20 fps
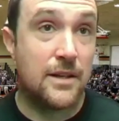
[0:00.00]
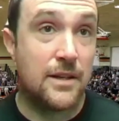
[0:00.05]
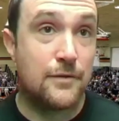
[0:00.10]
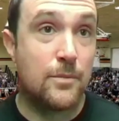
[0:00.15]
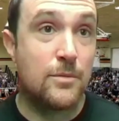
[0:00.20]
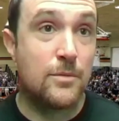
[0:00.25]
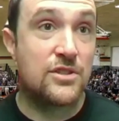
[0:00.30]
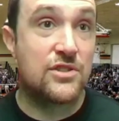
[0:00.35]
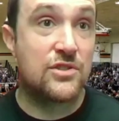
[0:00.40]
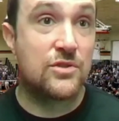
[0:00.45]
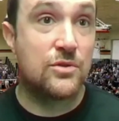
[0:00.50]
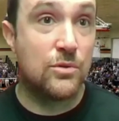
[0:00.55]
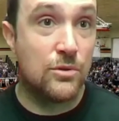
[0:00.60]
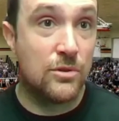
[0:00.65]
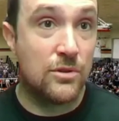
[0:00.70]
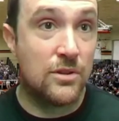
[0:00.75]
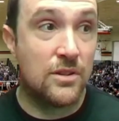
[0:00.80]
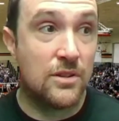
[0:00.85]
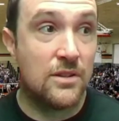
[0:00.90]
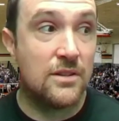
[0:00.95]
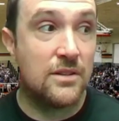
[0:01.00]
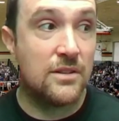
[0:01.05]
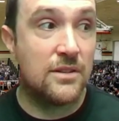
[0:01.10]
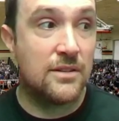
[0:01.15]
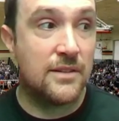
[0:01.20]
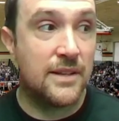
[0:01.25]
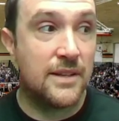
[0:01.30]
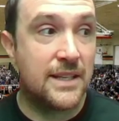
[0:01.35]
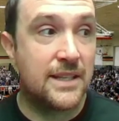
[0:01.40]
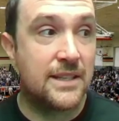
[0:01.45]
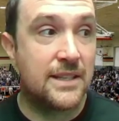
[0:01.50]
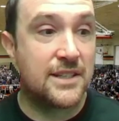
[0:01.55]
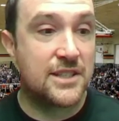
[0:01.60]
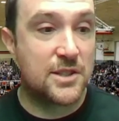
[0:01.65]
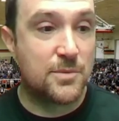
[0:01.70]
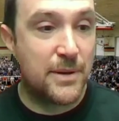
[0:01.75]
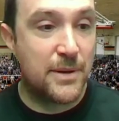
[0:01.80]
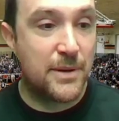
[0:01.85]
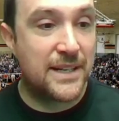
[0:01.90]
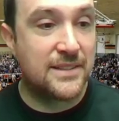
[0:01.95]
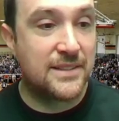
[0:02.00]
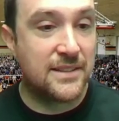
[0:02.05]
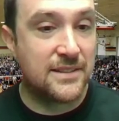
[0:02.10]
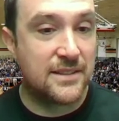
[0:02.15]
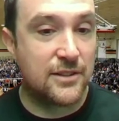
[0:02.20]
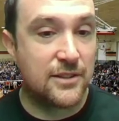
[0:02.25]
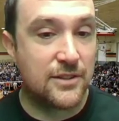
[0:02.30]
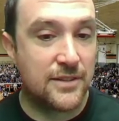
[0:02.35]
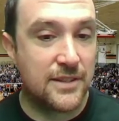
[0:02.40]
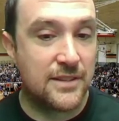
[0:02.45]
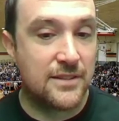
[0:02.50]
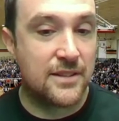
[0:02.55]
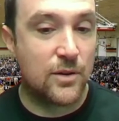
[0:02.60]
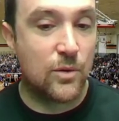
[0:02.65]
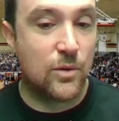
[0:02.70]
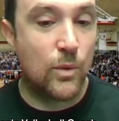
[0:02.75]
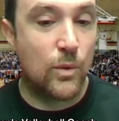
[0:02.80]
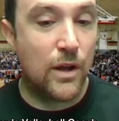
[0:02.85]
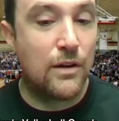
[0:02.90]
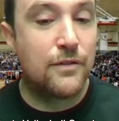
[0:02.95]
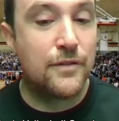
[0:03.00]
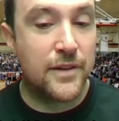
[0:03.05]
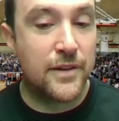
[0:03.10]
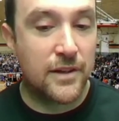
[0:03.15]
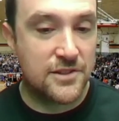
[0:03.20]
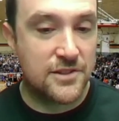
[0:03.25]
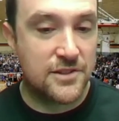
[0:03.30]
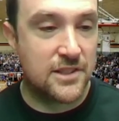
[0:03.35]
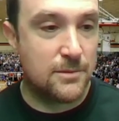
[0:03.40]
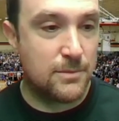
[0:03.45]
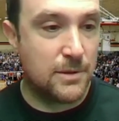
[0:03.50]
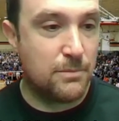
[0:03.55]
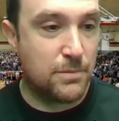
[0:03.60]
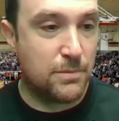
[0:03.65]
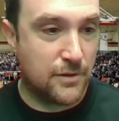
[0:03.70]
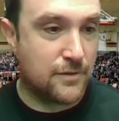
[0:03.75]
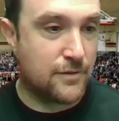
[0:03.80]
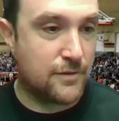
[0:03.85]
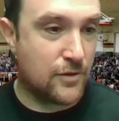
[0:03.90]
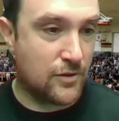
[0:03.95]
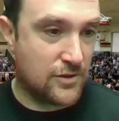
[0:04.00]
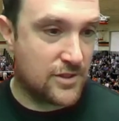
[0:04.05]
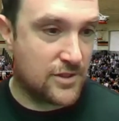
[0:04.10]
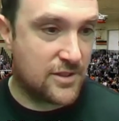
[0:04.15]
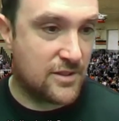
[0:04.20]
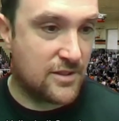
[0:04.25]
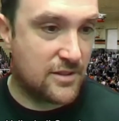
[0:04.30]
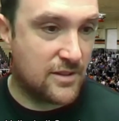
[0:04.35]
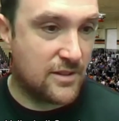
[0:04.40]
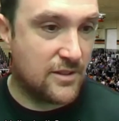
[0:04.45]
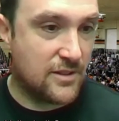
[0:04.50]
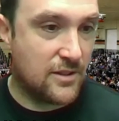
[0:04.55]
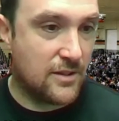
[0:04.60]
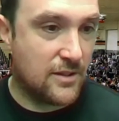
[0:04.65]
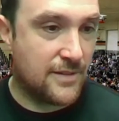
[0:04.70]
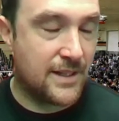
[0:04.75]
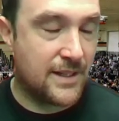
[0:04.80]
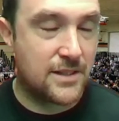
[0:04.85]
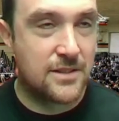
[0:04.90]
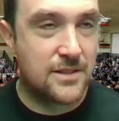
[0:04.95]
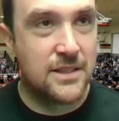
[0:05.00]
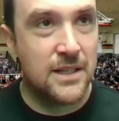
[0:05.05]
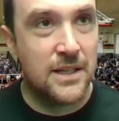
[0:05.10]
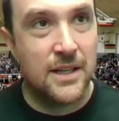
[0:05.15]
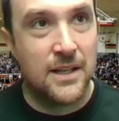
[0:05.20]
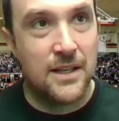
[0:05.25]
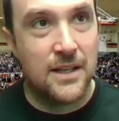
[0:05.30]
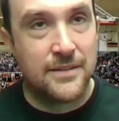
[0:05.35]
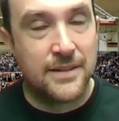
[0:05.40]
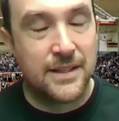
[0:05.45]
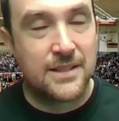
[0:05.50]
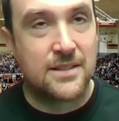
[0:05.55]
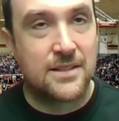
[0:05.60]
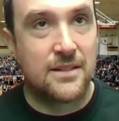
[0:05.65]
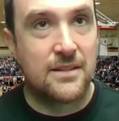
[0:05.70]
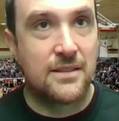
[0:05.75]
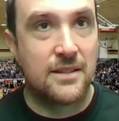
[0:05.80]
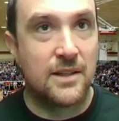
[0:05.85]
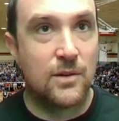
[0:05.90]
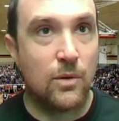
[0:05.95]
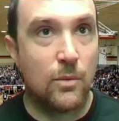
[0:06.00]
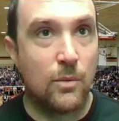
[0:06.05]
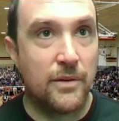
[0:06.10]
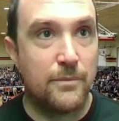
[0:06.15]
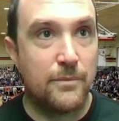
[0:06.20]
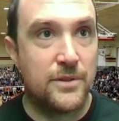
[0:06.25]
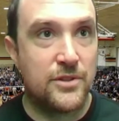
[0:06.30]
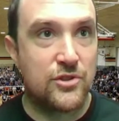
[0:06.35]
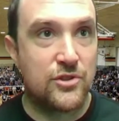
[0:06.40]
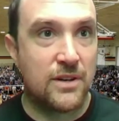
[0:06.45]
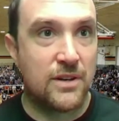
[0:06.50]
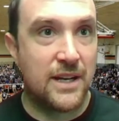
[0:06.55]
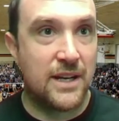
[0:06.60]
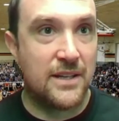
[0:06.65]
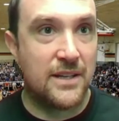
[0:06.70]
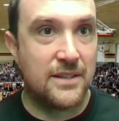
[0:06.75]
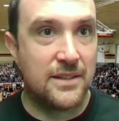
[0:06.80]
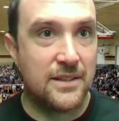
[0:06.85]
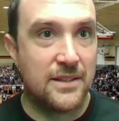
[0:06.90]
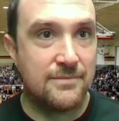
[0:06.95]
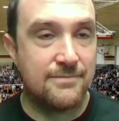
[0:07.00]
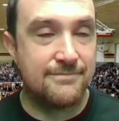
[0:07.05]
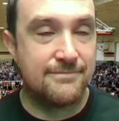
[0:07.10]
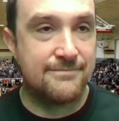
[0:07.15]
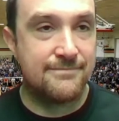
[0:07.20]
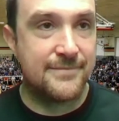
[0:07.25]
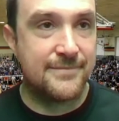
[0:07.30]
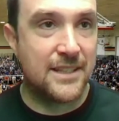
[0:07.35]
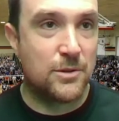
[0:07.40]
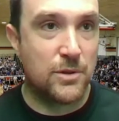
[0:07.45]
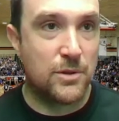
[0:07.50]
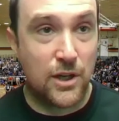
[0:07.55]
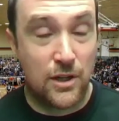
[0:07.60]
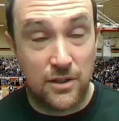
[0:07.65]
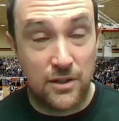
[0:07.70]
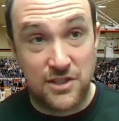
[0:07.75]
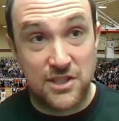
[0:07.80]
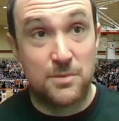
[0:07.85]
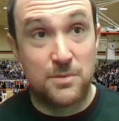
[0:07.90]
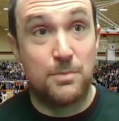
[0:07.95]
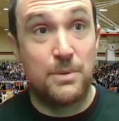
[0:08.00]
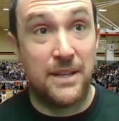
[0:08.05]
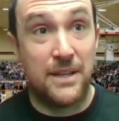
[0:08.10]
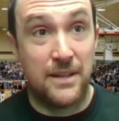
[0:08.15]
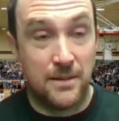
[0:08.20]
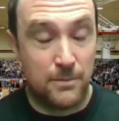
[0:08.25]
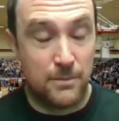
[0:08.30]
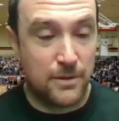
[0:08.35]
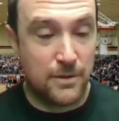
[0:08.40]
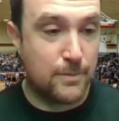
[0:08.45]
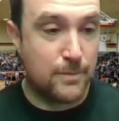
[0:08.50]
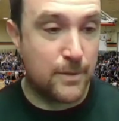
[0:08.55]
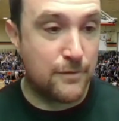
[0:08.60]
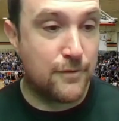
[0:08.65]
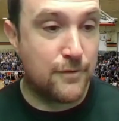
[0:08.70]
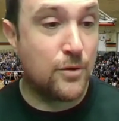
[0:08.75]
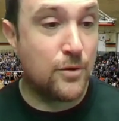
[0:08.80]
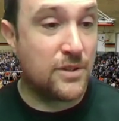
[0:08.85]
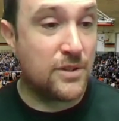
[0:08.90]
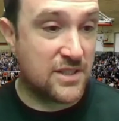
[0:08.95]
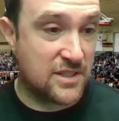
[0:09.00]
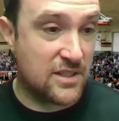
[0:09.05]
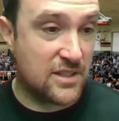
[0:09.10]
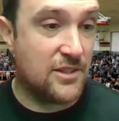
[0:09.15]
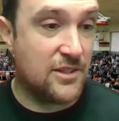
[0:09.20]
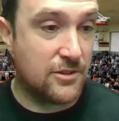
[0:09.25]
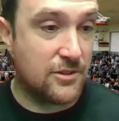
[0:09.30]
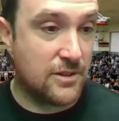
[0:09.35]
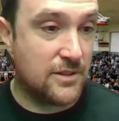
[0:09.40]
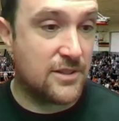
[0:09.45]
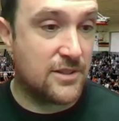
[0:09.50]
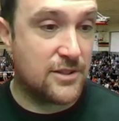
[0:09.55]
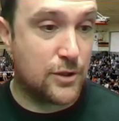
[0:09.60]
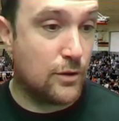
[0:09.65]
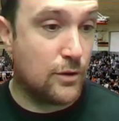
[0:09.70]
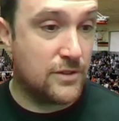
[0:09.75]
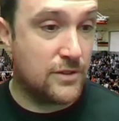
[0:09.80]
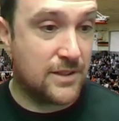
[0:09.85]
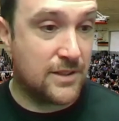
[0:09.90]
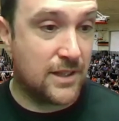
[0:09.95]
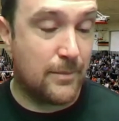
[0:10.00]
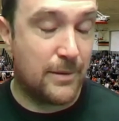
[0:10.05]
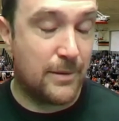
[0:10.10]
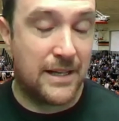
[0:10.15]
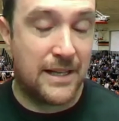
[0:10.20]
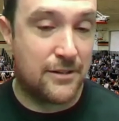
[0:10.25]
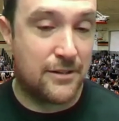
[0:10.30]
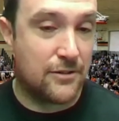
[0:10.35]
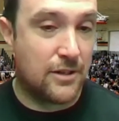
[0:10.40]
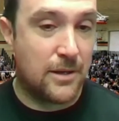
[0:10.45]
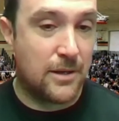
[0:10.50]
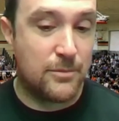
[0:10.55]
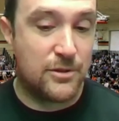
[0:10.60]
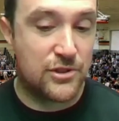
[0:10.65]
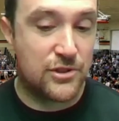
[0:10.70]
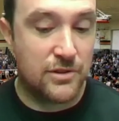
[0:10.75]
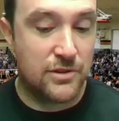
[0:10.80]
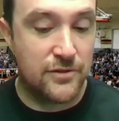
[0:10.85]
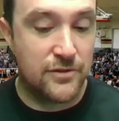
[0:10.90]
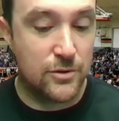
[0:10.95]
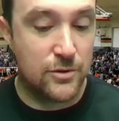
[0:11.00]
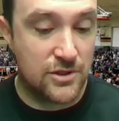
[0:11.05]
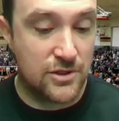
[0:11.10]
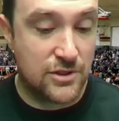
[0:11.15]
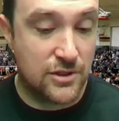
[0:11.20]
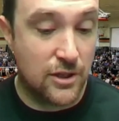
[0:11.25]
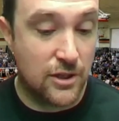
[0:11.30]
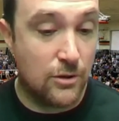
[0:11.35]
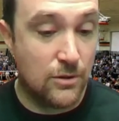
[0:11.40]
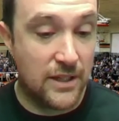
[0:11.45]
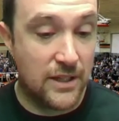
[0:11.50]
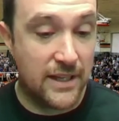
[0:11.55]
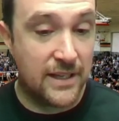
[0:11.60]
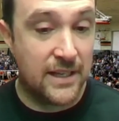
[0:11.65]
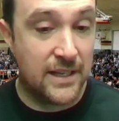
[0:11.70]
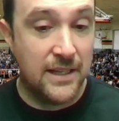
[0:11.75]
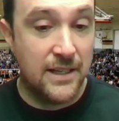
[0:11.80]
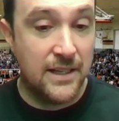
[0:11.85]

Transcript: from the school they can expect that their that their welfare is going to be put first, you know, and that's that's I think what we've been trying to I don't want to call it spin, but but focus on during this COVID time. I, I don't know how much your viewers know, like